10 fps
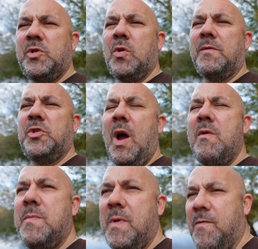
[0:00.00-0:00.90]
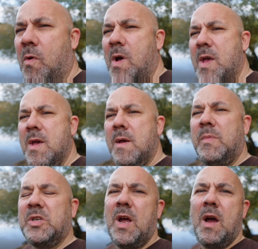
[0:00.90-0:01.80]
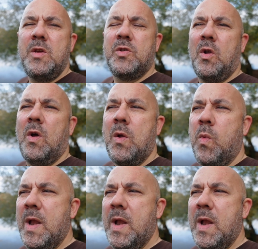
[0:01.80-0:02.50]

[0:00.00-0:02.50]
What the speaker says: sure I've shown you before, but it's something I use a lot in the